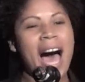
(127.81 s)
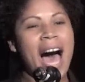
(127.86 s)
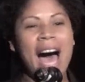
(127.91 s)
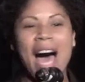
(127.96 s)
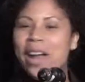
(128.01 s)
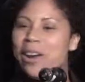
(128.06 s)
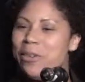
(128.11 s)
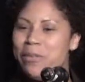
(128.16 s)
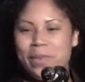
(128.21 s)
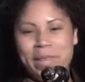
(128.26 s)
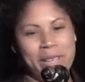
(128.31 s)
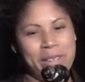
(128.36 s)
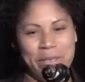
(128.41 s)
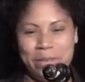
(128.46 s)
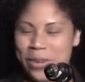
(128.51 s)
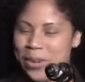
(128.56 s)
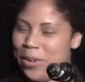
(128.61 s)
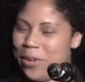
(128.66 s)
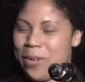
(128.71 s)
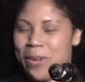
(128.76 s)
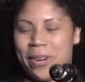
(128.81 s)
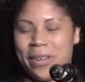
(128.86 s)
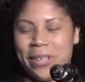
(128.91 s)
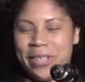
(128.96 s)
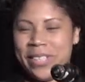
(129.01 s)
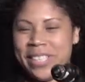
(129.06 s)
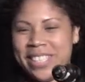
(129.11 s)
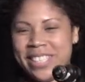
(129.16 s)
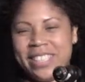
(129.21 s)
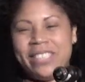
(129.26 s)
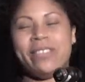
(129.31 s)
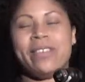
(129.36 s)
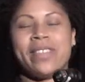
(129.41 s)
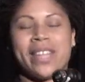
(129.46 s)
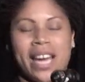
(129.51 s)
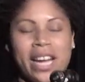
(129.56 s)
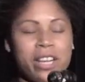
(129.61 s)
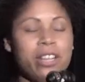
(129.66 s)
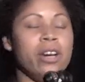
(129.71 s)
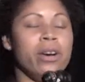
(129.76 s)
I don't want to do an oral. And she was
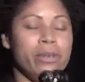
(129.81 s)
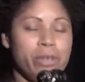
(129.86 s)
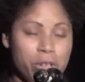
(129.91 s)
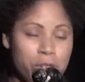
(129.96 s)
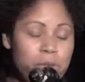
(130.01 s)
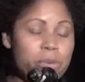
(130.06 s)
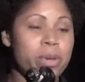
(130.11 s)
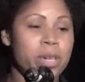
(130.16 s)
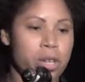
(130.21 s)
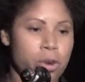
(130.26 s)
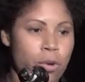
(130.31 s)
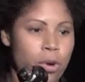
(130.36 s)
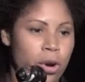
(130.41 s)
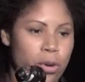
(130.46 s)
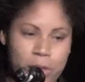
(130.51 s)
like, No, you're doing an oral.